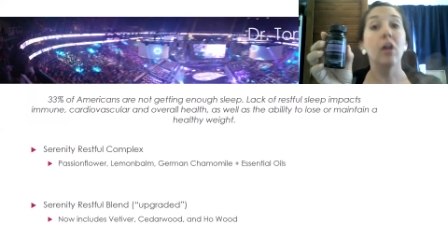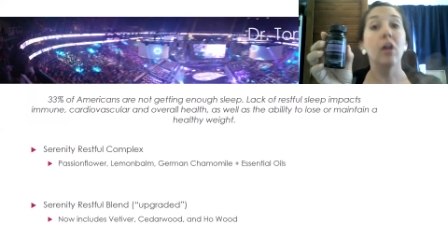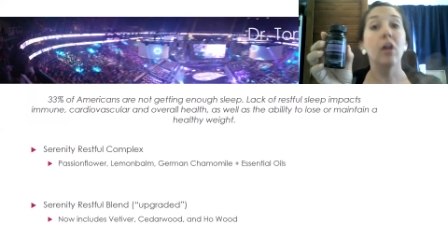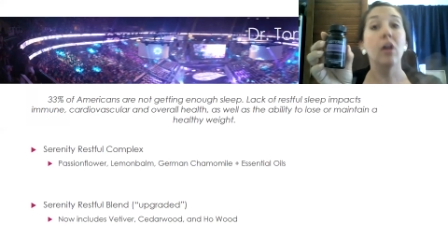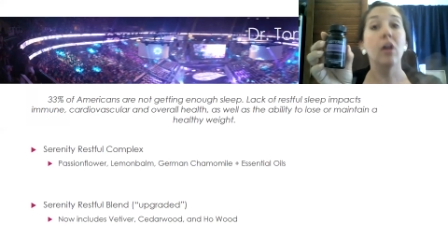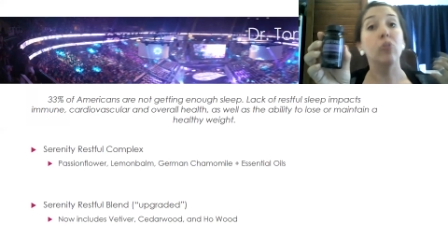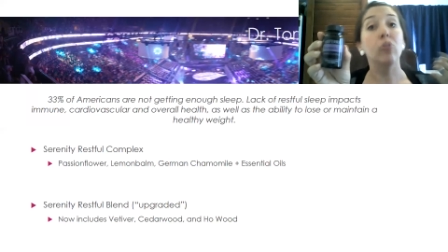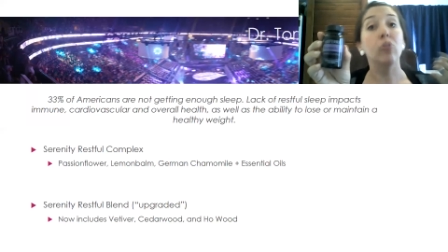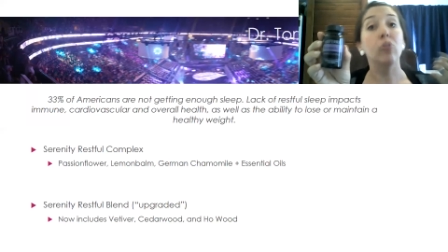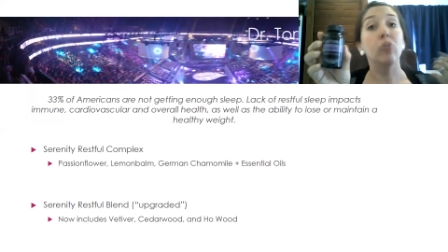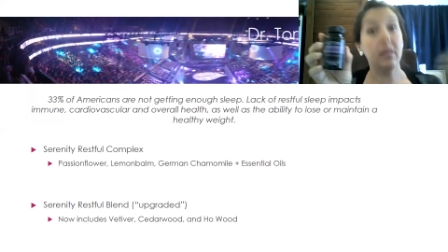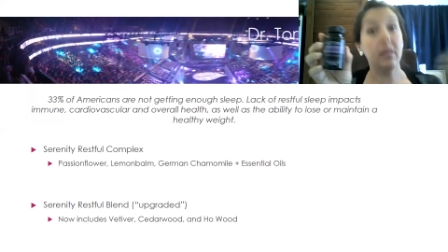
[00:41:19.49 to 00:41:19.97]

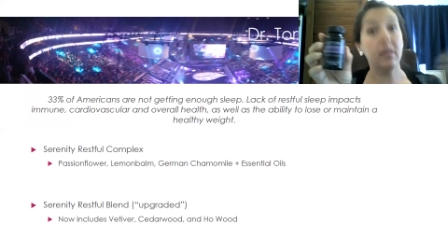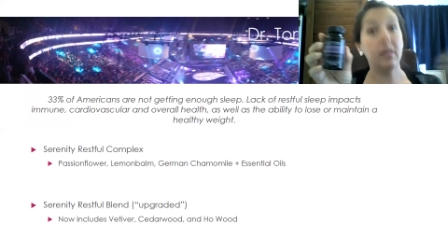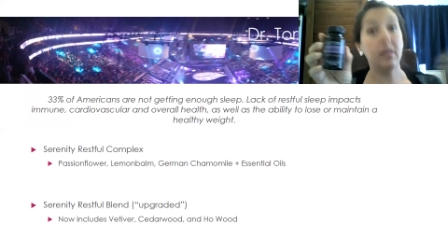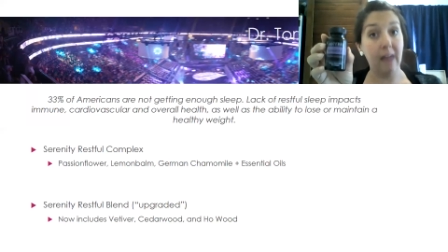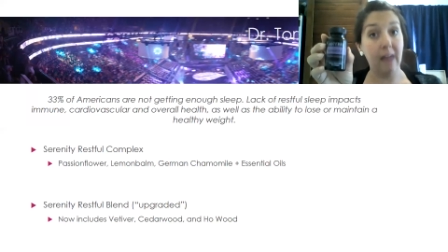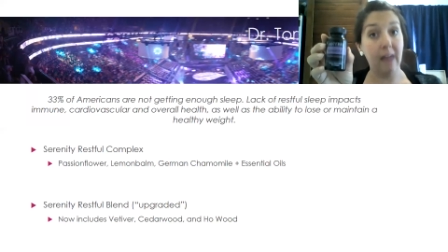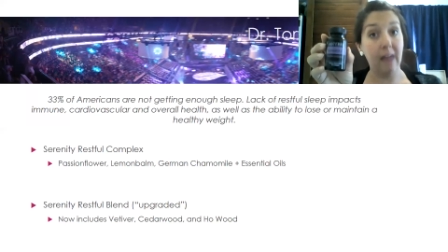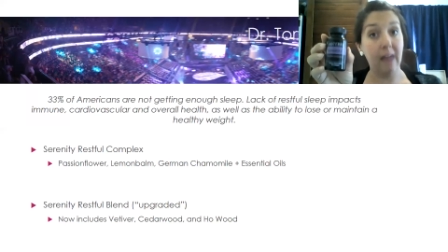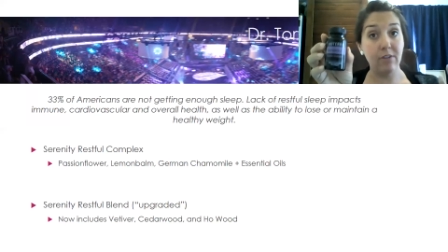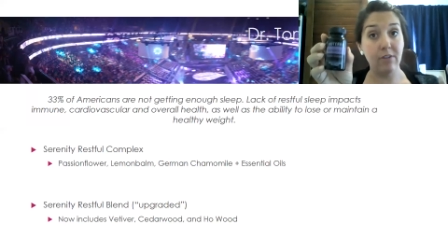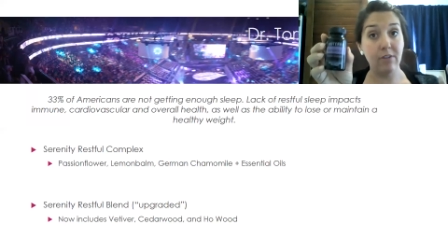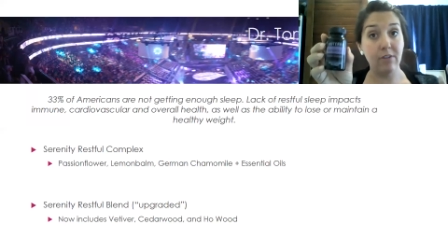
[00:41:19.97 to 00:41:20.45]
So it has
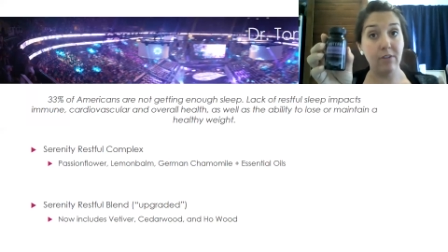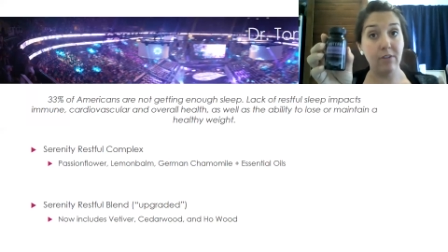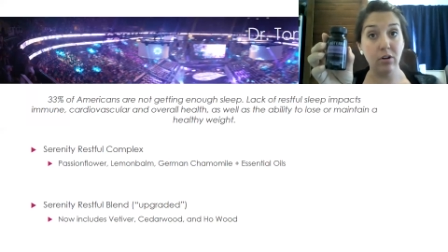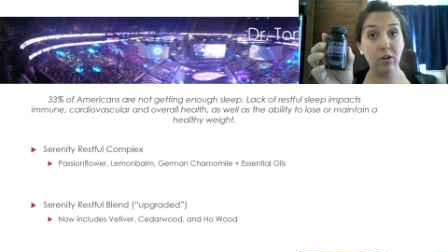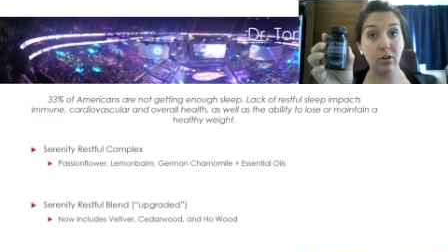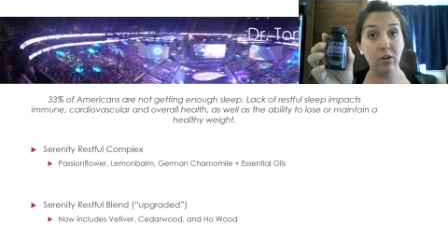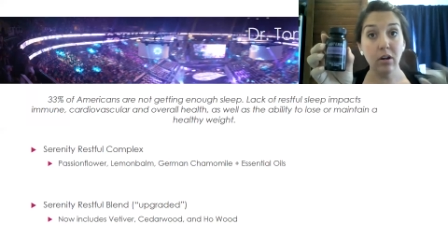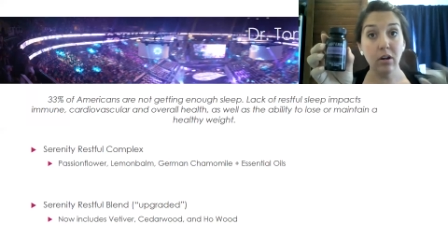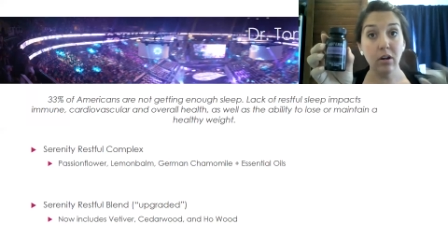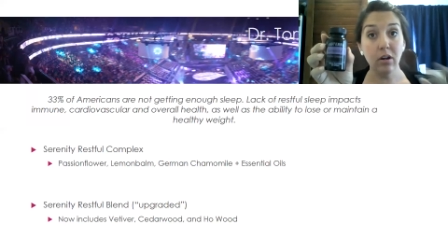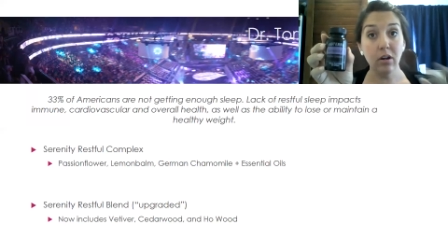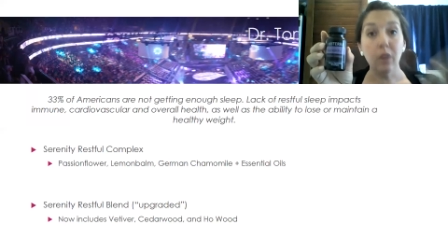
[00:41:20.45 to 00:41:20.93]

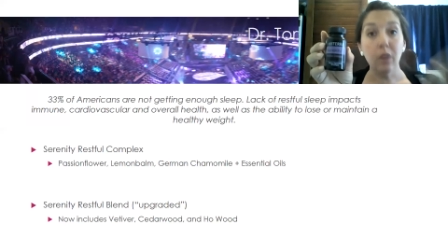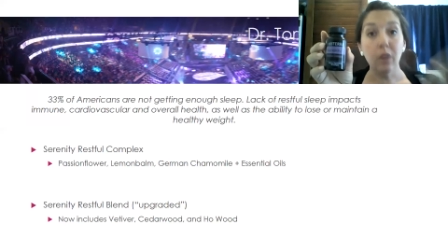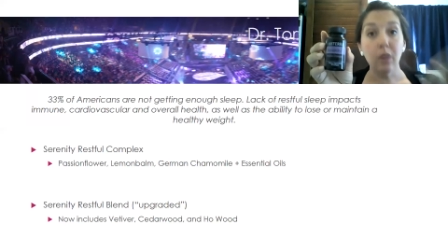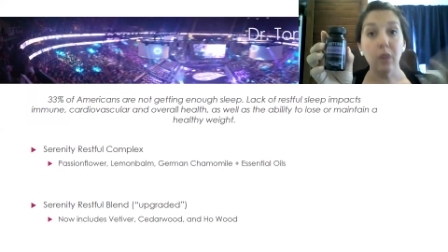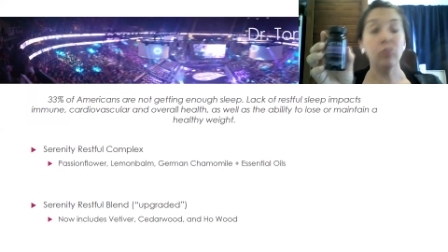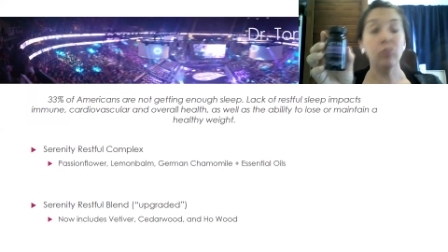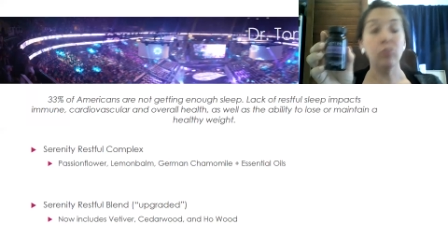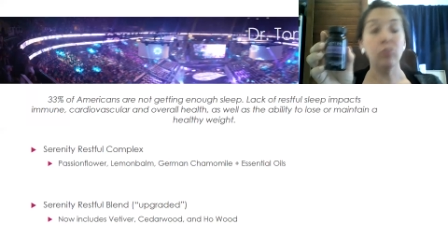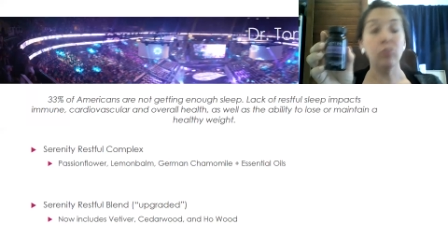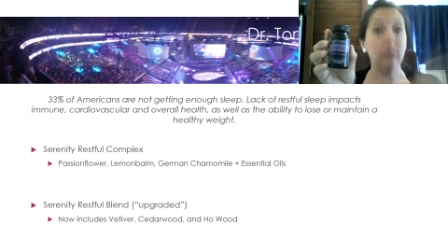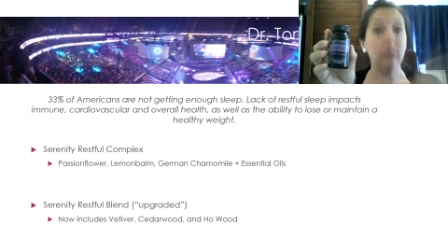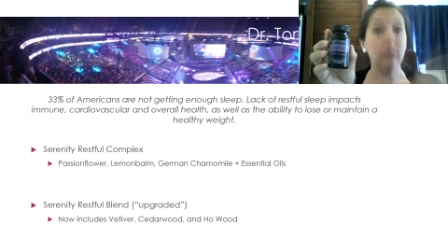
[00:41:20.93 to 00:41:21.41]
lavender, which
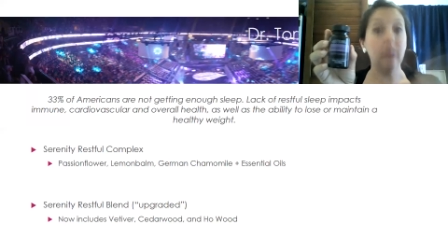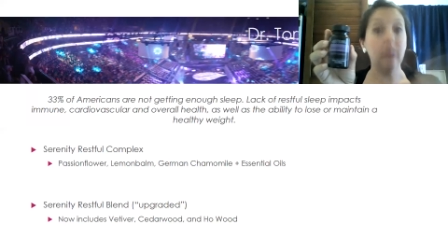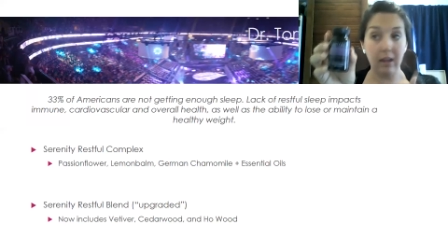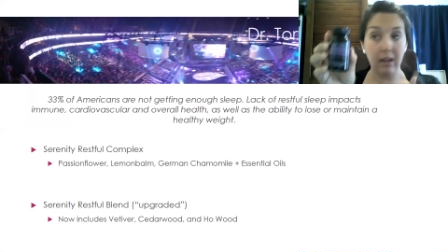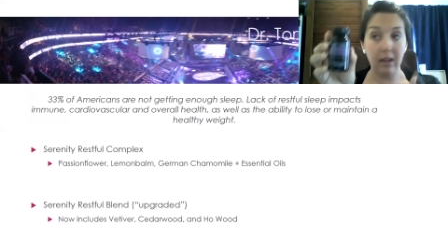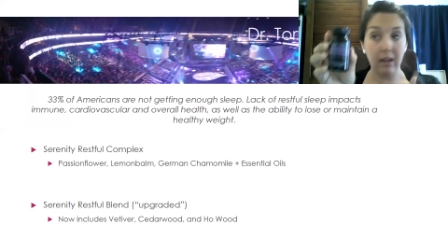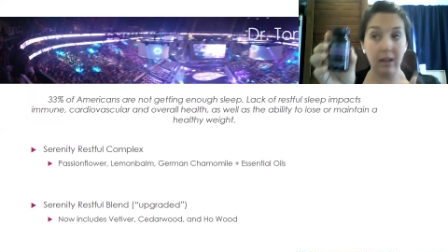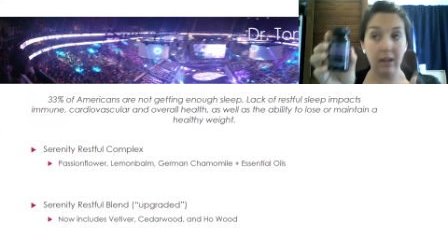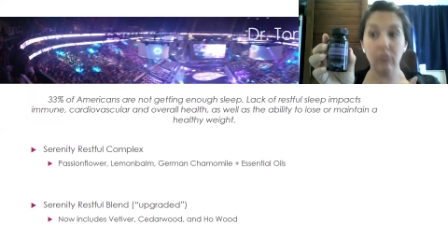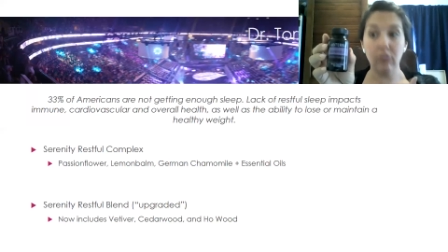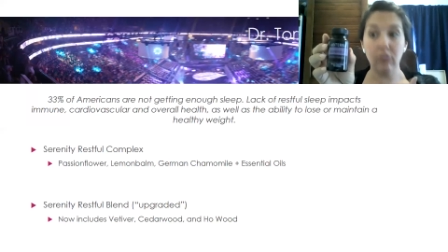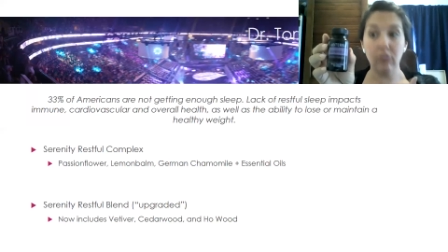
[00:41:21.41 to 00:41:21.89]
you can take
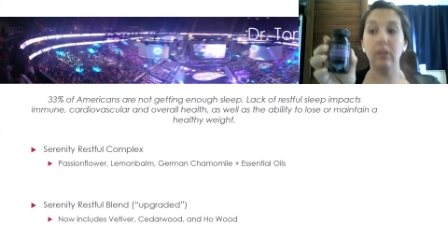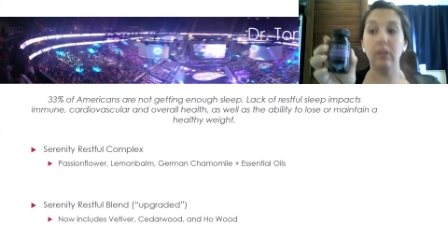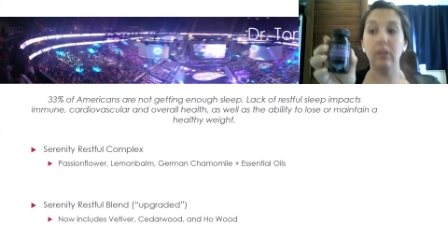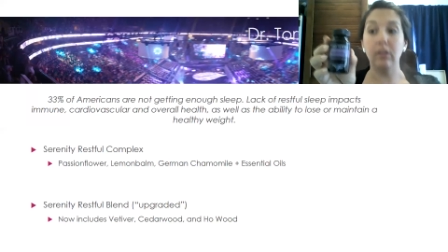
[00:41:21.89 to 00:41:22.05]
internally.